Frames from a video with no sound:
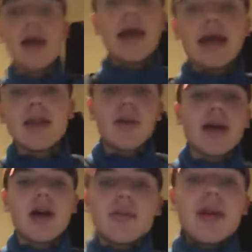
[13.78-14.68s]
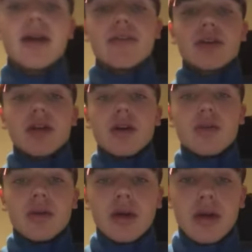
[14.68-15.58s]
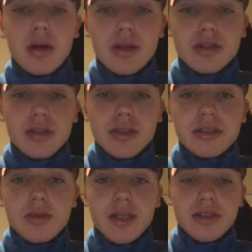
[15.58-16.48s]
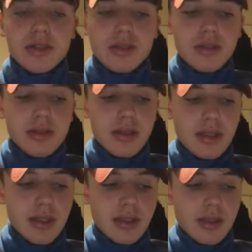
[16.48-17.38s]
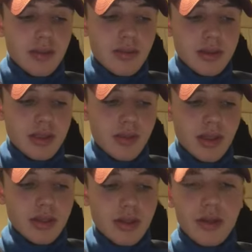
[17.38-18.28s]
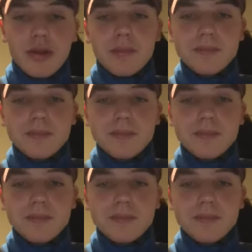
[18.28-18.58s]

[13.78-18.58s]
Anyway, I'm going to have a go answering these questions and I'll see what I can do.